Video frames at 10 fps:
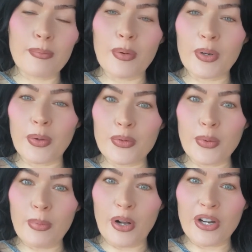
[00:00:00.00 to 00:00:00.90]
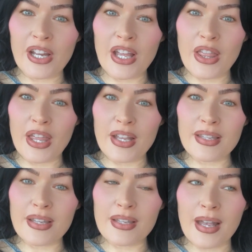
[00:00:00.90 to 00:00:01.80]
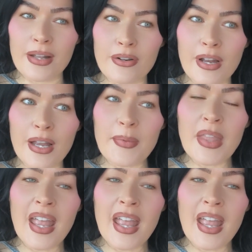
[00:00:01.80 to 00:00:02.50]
but we're going to a party this Saturday,